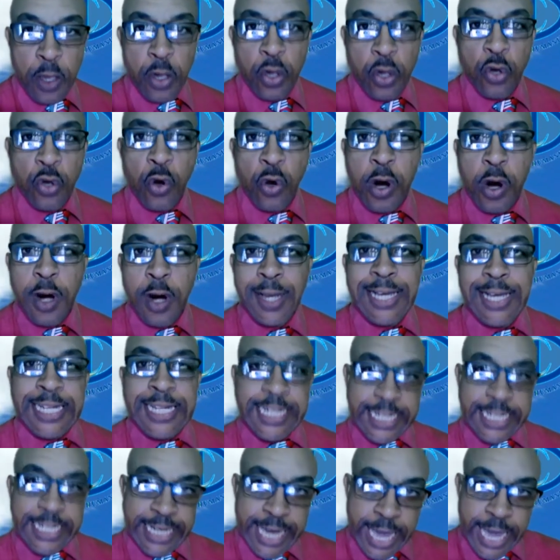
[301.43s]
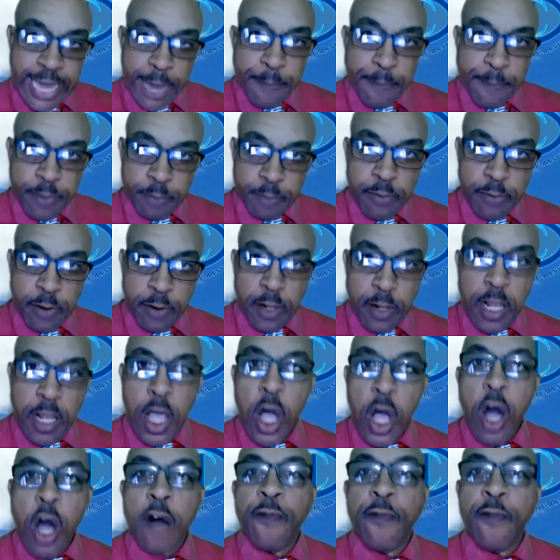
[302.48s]
you are incapable
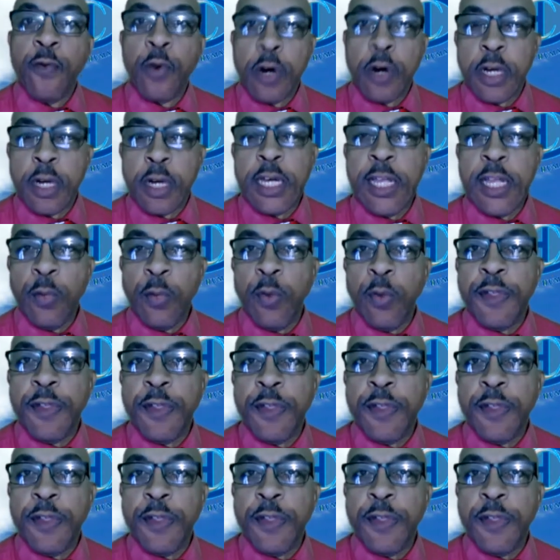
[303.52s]
of working with